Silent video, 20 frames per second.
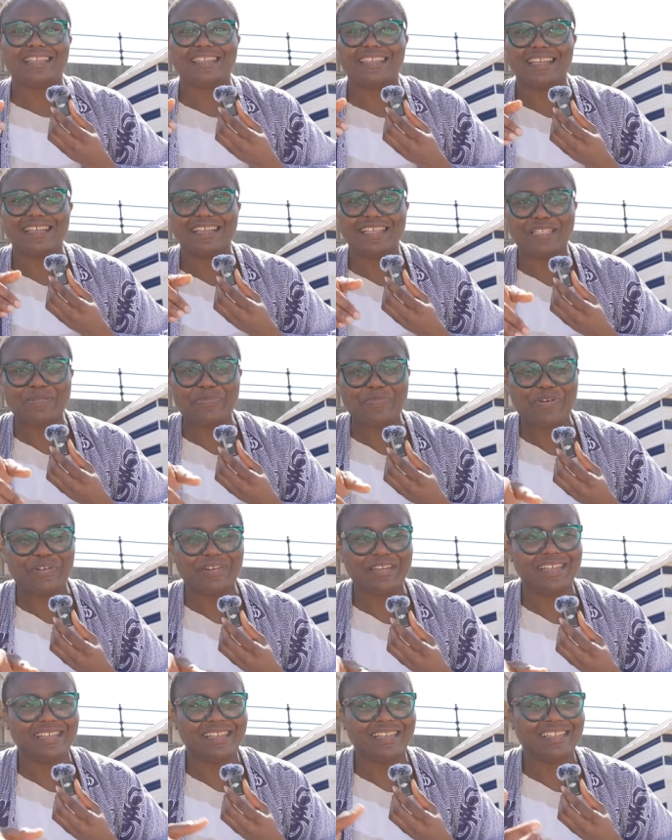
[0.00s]
Then this
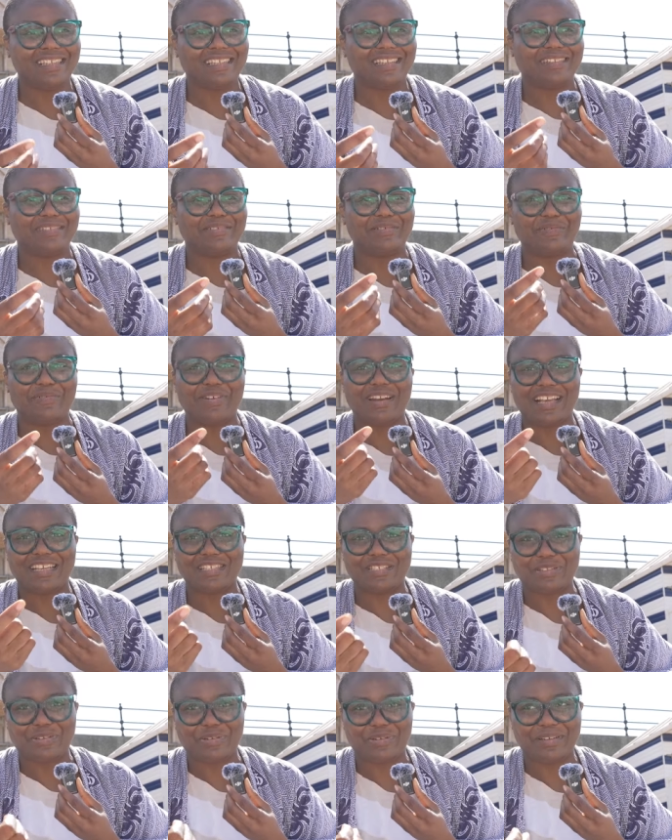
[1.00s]
morning, when I
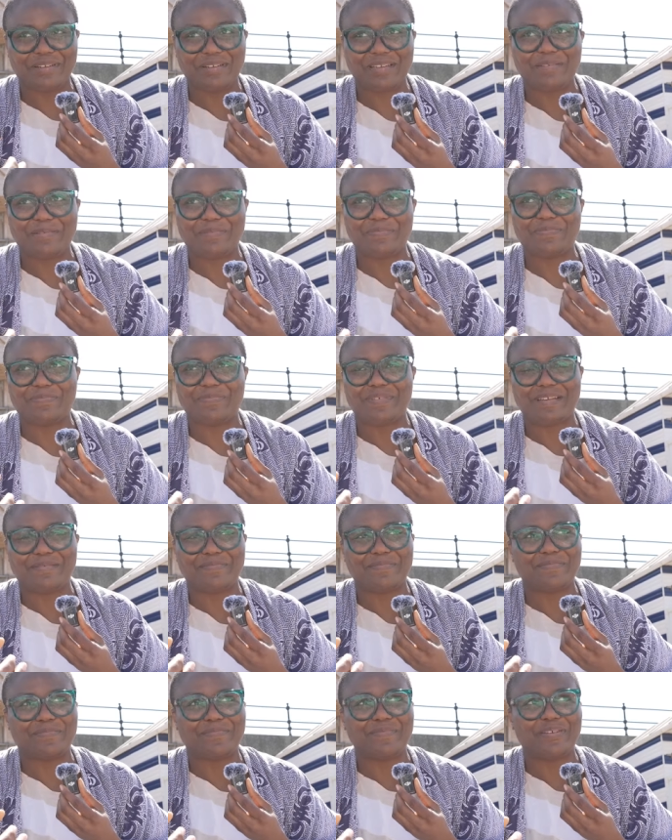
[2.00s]
saw the
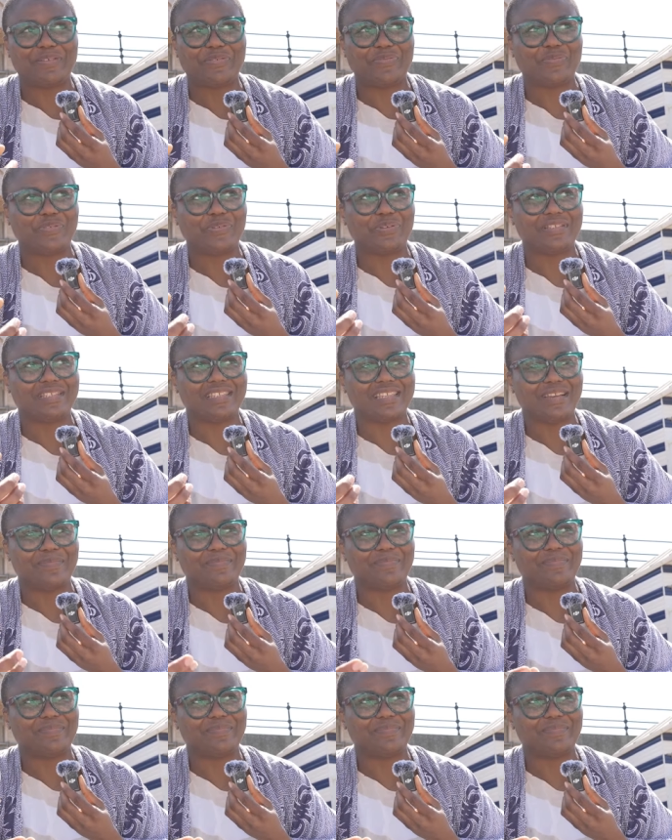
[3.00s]
man of God's